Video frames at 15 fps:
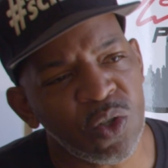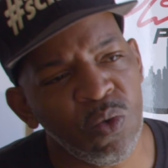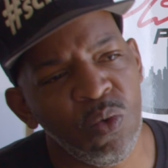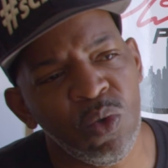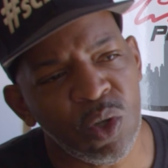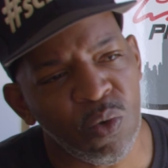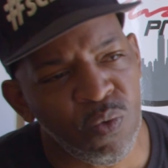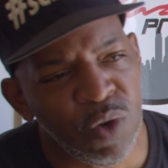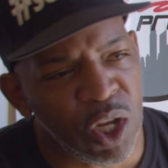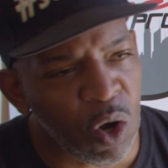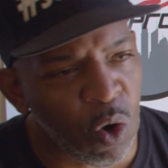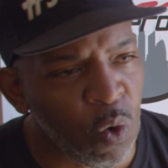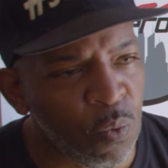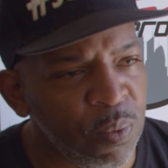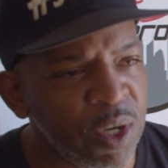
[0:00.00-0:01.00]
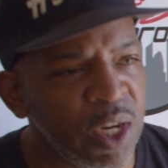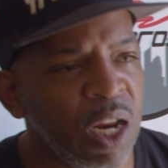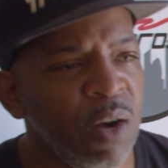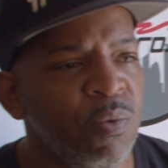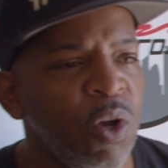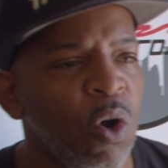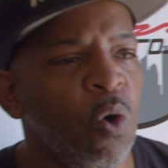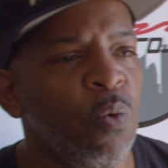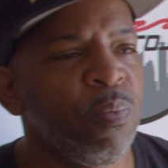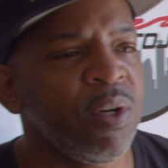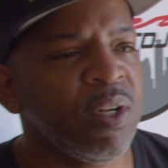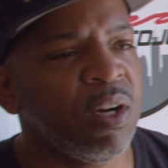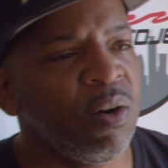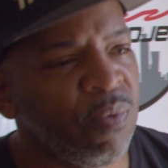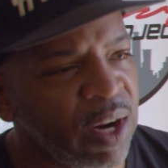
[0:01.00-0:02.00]
Something happened
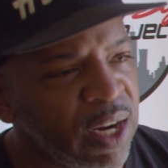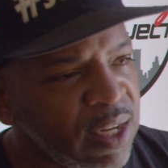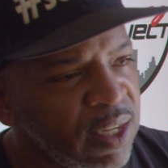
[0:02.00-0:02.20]
during our